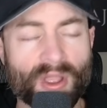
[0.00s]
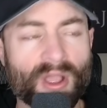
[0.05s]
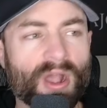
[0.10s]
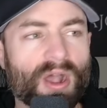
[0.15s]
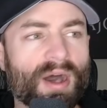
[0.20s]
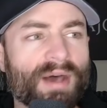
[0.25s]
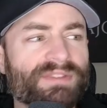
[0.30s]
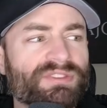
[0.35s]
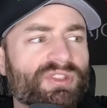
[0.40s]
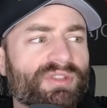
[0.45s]

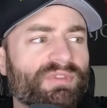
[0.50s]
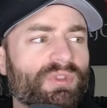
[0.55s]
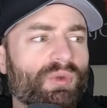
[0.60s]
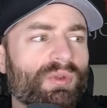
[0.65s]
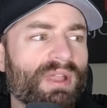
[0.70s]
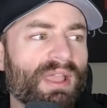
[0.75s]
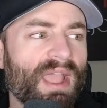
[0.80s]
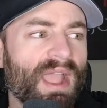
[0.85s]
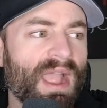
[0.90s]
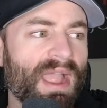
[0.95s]
Also, if you want
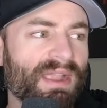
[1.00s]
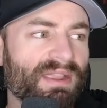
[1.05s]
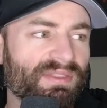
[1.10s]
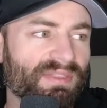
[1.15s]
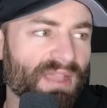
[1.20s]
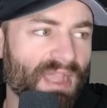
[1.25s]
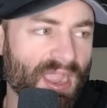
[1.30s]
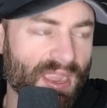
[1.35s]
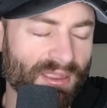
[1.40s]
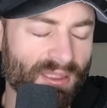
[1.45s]
to hack the
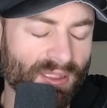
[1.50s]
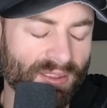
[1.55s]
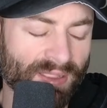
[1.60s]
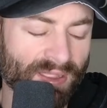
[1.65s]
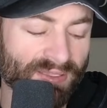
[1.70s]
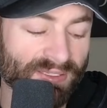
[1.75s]
high, uh,